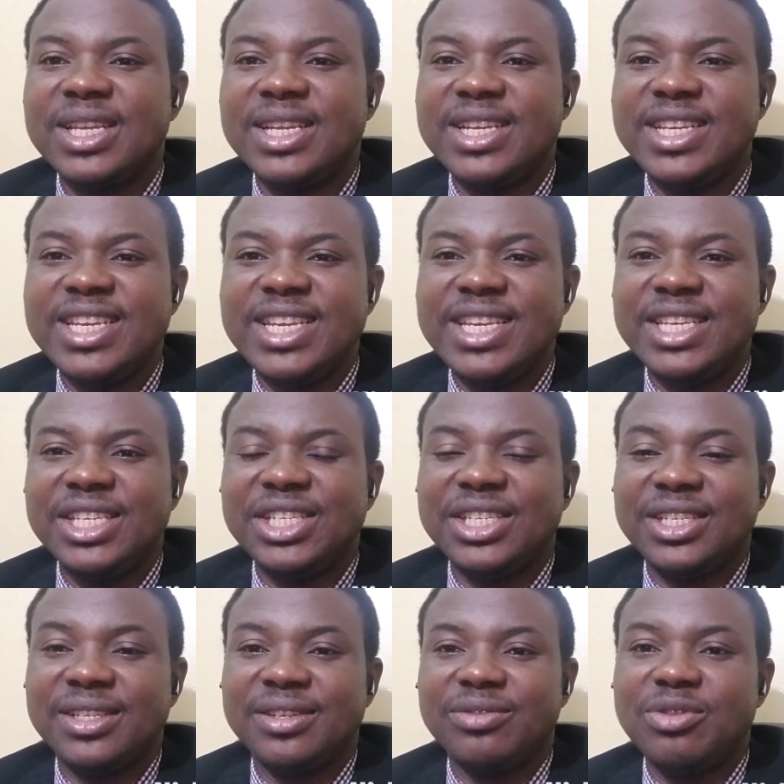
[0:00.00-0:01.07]

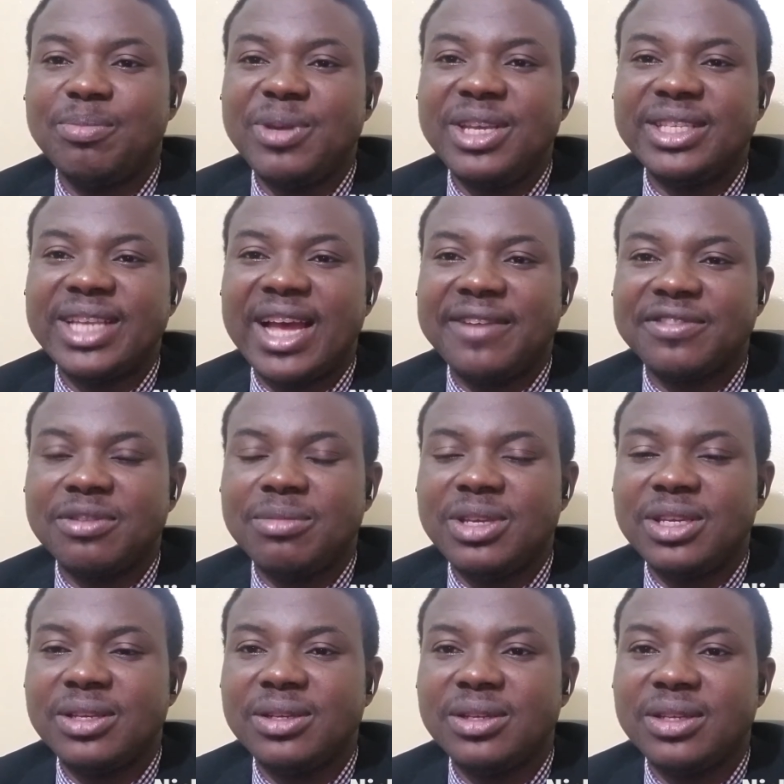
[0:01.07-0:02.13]
Niche. Repeat after
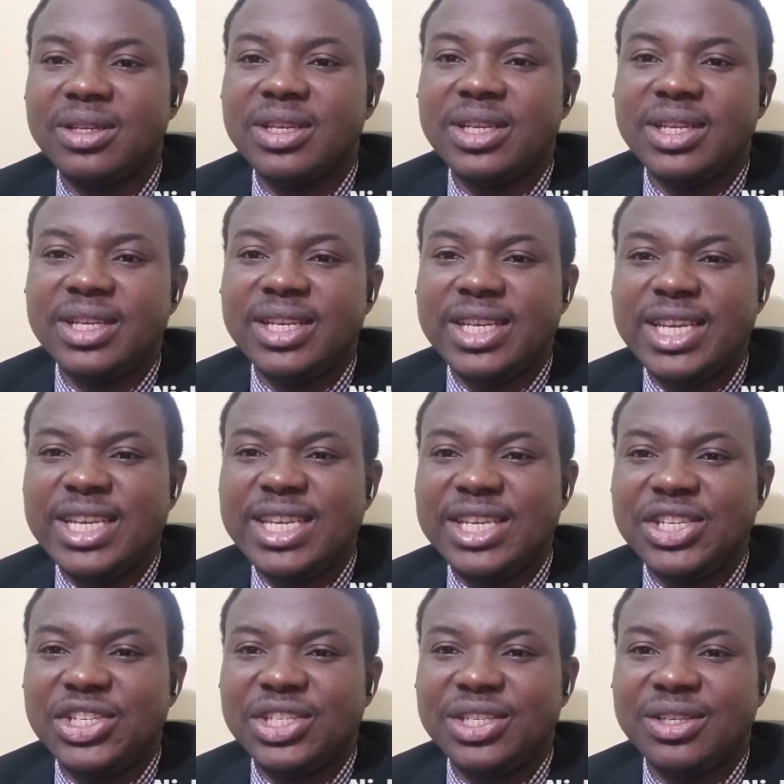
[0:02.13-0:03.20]
me.
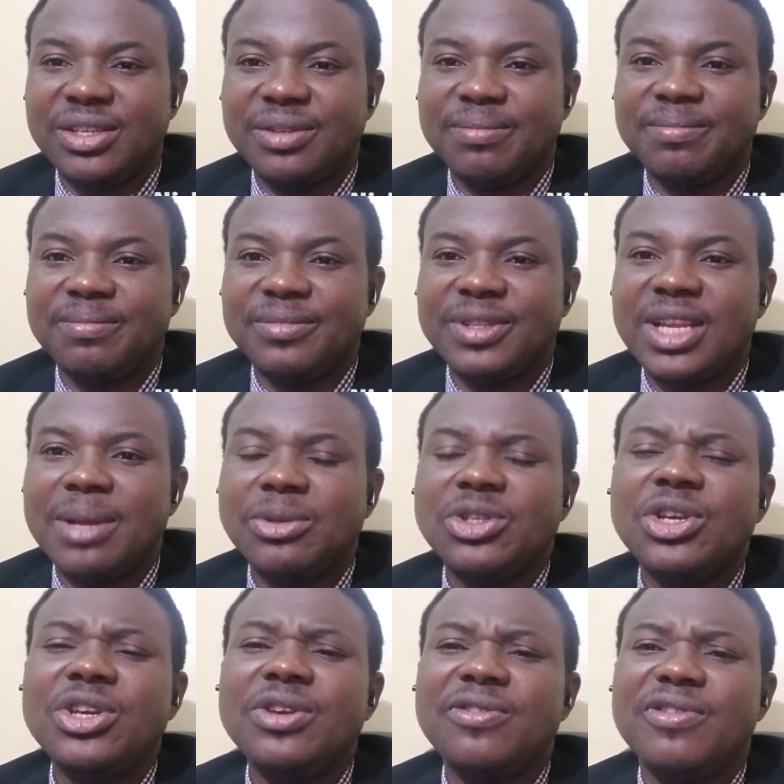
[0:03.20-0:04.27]
Niche. I'm sure
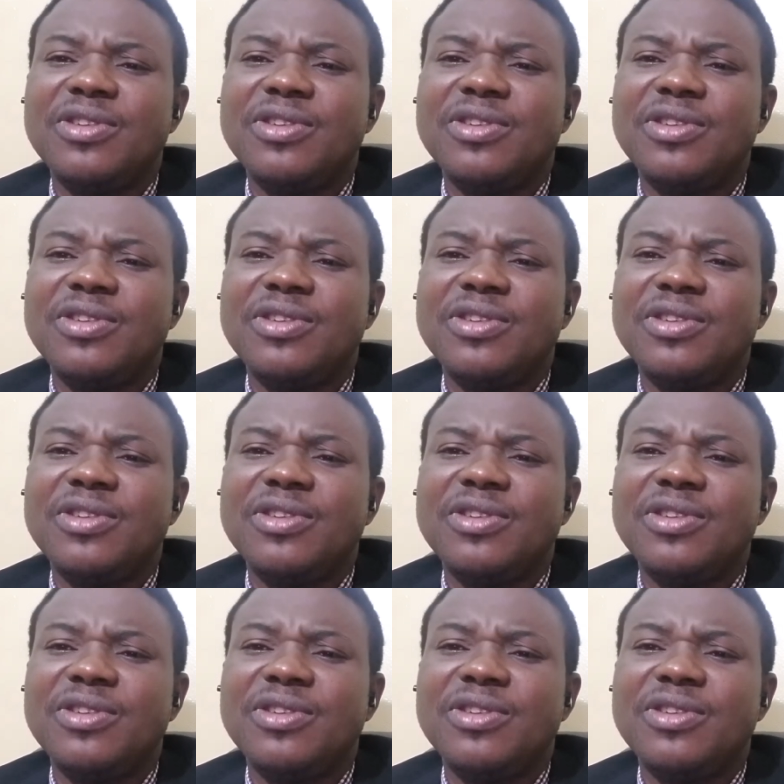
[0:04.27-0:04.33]
you've